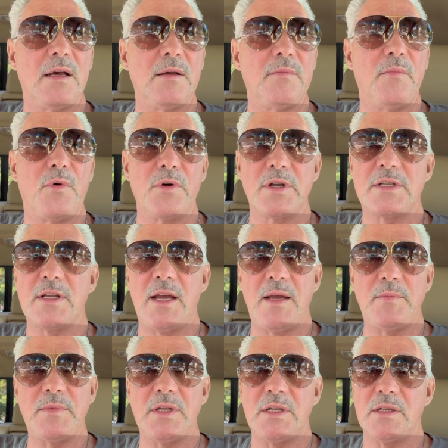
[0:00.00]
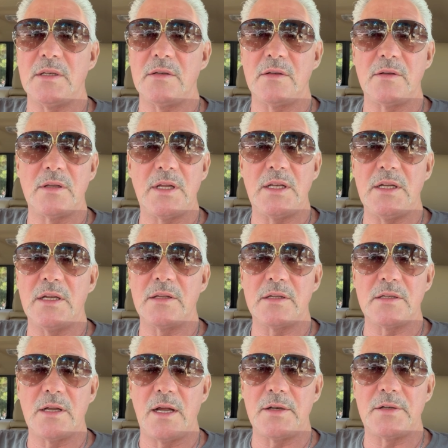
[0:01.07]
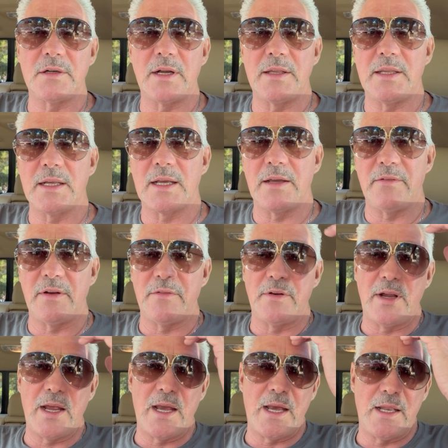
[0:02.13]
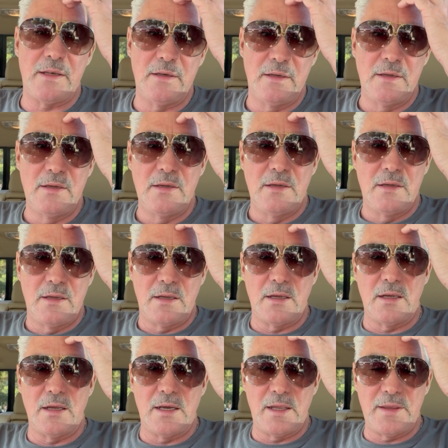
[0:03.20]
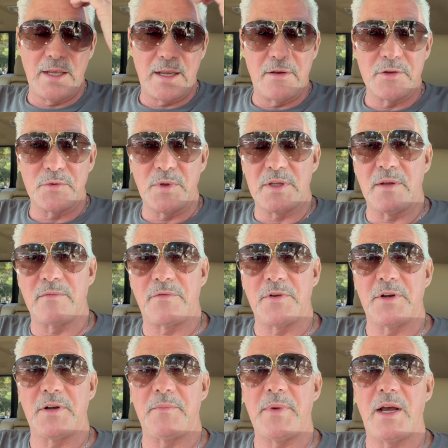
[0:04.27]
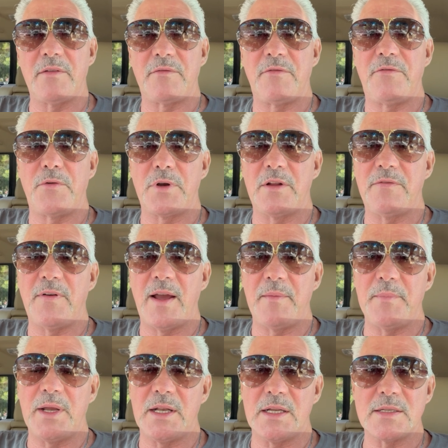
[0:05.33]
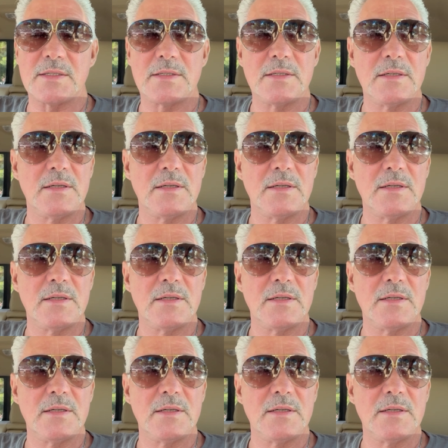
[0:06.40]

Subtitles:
more time than any other doctor I think I've ever had. I think I was with him for about 45 minutes.